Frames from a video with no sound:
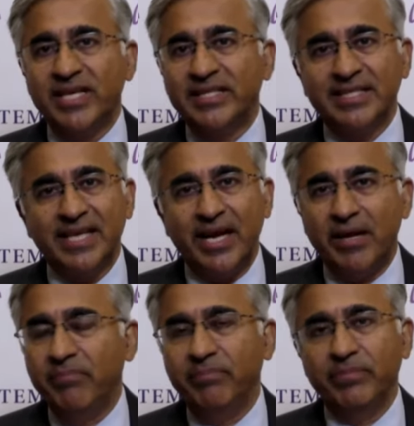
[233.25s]
let's
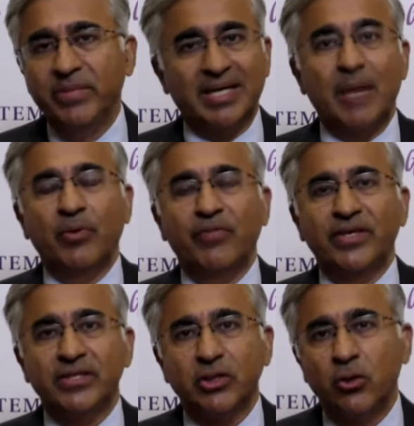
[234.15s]
say, a couple of
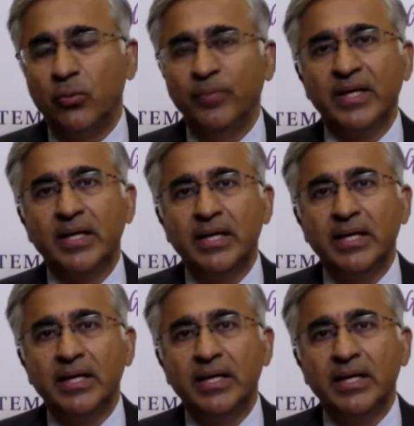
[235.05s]
years ago,